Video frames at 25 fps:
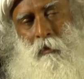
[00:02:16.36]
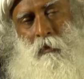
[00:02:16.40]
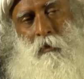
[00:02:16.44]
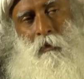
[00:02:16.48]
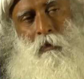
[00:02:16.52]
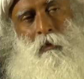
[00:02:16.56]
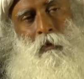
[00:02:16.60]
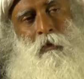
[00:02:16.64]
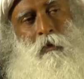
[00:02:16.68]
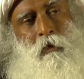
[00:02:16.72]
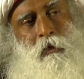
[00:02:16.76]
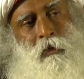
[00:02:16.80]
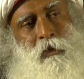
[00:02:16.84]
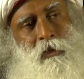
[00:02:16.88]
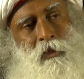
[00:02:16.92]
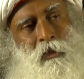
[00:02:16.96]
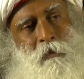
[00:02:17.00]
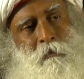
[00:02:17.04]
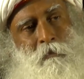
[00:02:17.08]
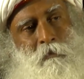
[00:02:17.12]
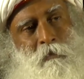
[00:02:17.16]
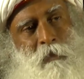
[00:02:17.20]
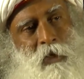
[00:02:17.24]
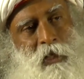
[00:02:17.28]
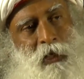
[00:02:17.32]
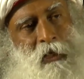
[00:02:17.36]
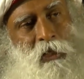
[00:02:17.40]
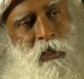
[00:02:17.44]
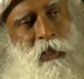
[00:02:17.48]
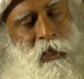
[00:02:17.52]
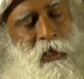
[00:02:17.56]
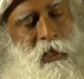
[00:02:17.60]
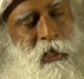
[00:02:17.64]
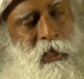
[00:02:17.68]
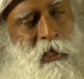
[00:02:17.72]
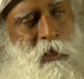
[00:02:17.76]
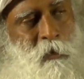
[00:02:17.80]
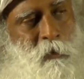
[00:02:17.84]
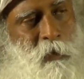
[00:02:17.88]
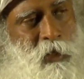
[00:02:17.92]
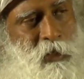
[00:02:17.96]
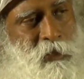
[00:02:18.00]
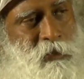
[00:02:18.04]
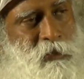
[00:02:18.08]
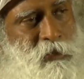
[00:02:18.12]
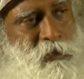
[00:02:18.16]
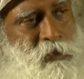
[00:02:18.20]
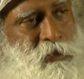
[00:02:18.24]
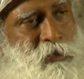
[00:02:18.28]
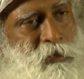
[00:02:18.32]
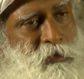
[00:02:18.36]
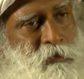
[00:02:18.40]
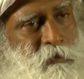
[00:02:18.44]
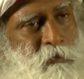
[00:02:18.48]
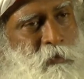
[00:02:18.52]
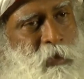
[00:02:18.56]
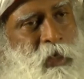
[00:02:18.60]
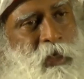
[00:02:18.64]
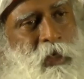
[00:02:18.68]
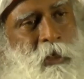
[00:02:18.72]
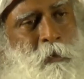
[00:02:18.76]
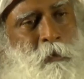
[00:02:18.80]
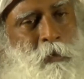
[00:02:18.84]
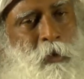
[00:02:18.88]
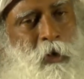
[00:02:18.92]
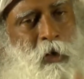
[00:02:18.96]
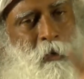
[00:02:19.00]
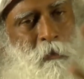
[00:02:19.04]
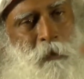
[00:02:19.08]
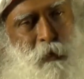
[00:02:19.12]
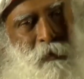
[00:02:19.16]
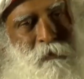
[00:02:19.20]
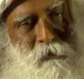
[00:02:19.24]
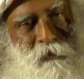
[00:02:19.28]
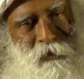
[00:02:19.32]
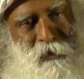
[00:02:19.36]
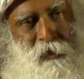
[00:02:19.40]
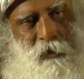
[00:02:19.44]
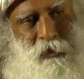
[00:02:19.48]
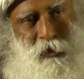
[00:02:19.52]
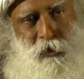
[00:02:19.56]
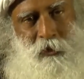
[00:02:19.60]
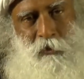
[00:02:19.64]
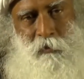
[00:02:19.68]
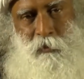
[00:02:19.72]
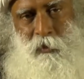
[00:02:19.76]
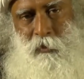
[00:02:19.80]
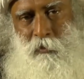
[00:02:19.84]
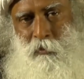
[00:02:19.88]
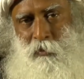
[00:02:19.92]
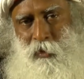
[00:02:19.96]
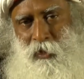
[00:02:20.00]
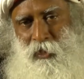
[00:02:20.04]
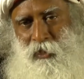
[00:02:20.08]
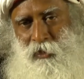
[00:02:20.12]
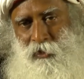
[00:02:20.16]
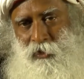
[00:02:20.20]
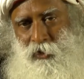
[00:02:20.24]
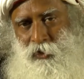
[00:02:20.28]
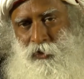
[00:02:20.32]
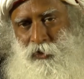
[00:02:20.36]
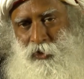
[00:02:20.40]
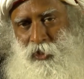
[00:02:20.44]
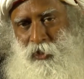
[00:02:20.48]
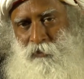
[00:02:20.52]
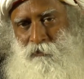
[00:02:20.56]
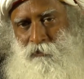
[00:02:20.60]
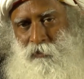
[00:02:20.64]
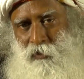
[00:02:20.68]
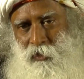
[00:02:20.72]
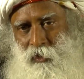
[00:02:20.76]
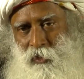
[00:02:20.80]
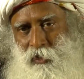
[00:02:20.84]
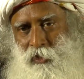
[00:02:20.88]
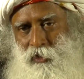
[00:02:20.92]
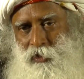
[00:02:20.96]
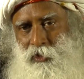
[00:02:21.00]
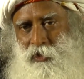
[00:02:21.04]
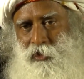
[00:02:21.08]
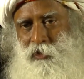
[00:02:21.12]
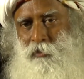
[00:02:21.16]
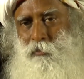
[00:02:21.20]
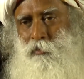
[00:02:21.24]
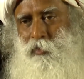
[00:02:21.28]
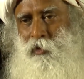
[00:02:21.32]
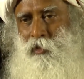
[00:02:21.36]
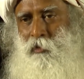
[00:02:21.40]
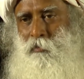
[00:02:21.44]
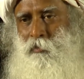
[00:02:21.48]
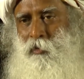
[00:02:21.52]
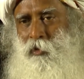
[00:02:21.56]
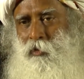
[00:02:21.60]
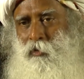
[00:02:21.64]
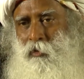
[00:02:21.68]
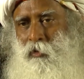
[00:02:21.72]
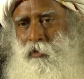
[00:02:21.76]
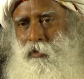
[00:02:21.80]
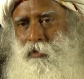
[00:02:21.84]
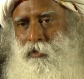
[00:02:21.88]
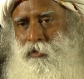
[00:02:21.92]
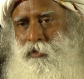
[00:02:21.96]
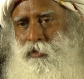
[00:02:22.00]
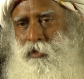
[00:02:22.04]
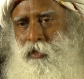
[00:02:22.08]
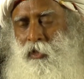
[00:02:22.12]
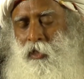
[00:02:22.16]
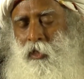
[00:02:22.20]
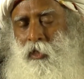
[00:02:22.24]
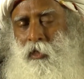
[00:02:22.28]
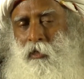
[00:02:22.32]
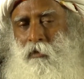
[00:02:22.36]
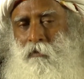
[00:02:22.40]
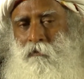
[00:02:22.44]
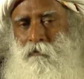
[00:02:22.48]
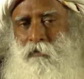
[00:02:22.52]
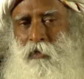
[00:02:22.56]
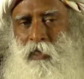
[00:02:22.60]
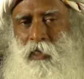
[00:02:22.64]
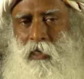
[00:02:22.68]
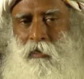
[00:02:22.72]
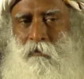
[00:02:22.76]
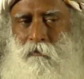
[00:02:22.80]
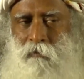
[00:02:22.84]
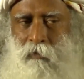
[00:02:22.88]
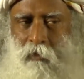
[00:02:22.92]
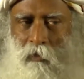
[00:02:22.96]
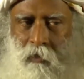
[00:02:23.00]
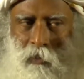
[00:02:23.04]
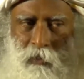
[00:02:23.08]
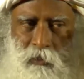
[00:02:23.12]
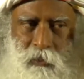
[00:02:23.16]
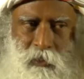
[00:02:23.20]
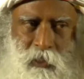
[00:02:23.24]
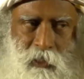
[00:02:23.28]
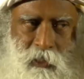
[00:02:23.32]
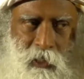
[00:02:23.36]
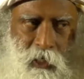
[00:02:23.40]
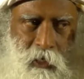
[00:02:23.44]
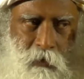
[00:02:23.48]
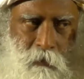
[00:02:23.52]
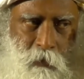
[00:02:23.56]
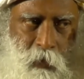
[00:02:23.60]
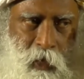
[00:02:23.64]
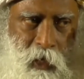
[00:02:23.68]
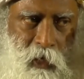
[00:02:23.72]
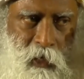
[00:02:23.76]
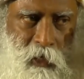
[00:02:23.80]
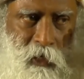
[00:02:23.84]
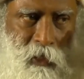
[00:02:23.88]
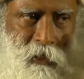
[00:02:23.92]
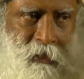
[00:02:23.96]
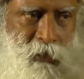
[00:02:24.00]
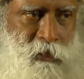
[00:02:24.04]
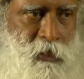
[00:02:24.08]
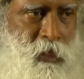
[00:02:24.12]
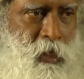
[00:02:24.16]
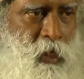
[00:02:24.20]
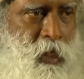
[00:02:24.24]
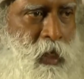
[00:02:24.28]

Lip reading: All the many ailments, many problems that human beings are suffering is simply because we have lost that awareness